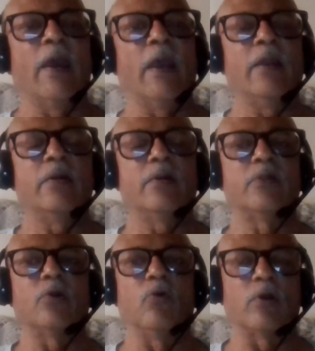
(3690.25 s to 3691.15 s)

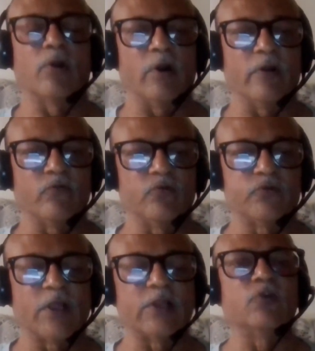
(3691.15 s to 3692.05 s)
And the local lot of
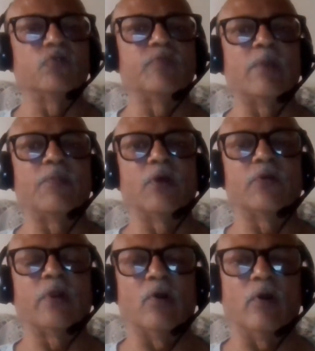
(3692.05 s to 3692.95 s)
Gujarati
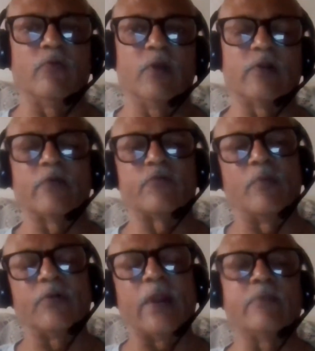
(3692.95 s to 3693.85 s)
newspapers had always, like,
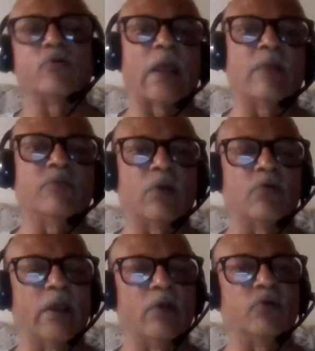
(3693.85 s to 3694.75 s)
from time to time
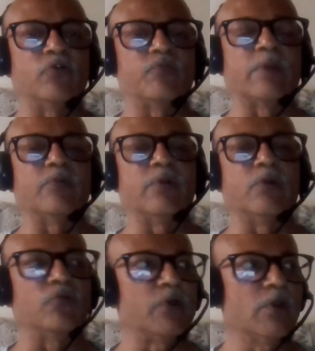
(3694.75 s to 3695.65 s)
they would have newspaper
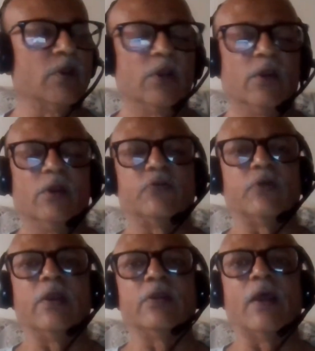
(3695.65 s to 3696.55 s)
news
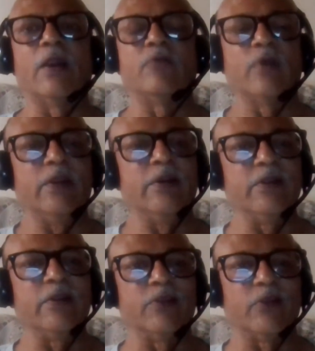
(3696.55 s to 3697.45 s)
saying that we are
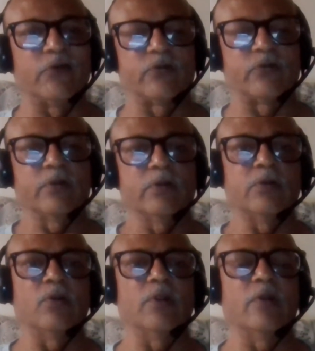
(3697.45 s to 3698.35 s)
eating this,
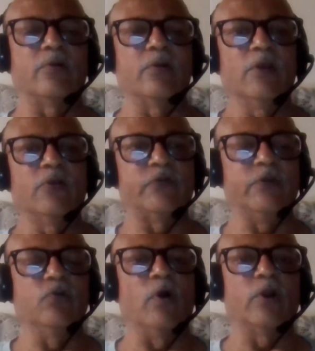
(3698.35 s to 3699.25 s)
that
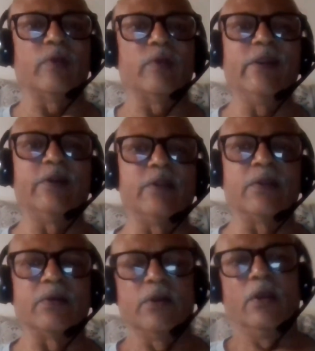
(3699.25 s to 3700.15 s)
see what you're
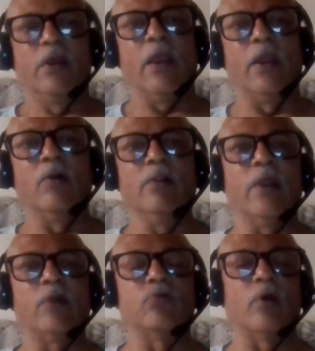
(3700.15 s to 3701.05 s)
eating and
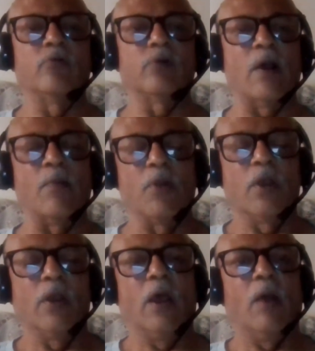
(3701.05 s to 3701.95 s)
all that would all come.
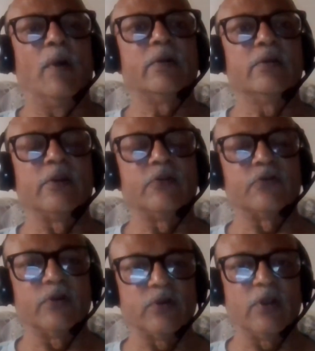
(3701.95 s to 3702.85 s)
But
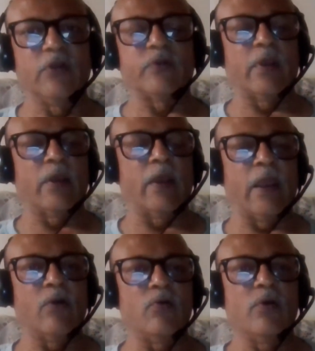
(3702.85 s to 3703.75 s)
researchers
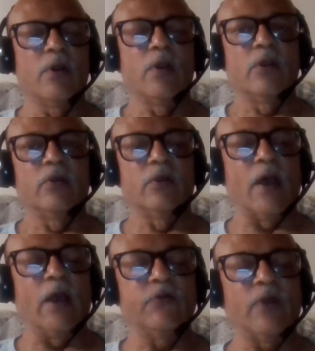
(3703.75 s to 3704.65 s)

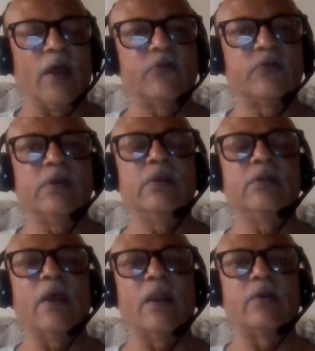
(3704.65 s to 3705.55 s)
are
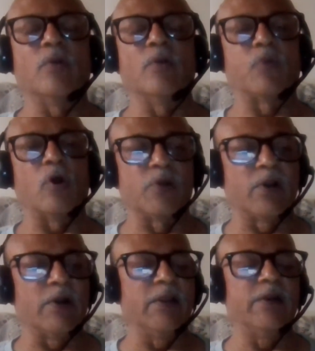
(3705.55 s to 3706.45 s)
saying that,
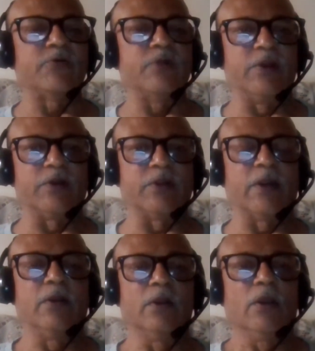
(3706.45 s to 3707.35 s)
properly
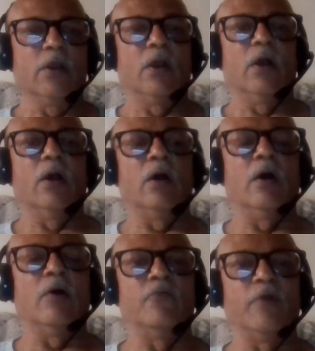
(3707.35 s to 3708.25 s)
treated
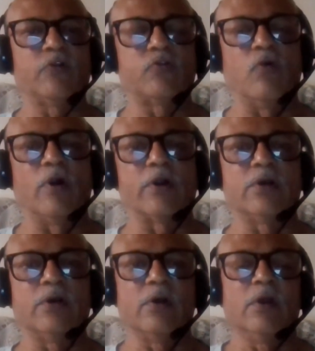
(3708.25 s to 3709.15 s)

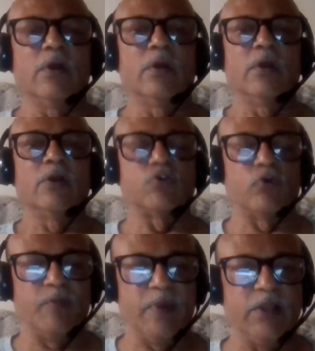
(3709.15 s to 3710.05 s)
wastewater
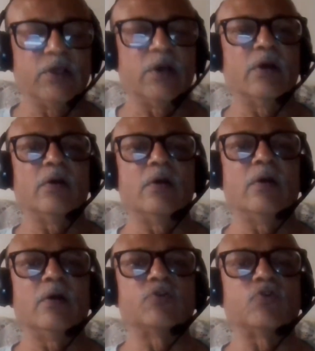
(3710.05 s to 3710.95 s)
should be
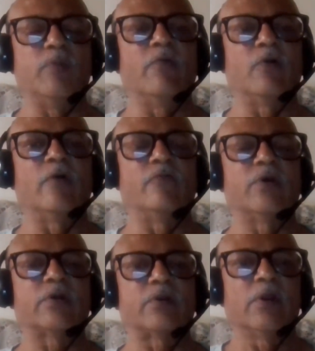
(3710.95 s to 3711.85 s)
one
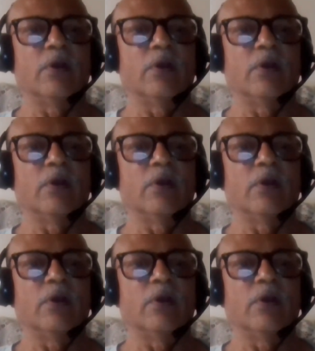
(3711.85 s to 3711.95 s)
of the